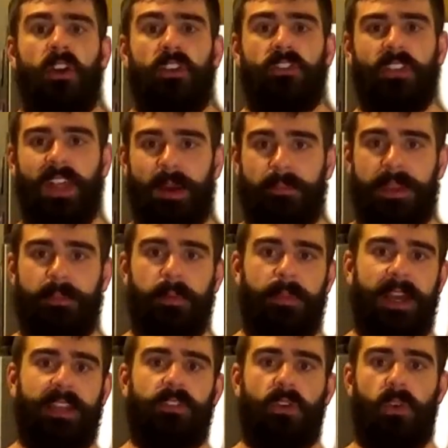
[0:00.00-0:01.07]
So then people
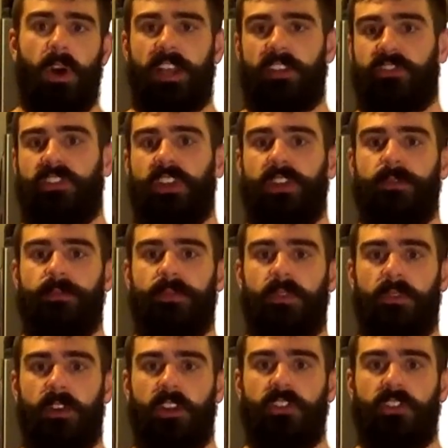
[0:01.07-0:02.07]
beg the question,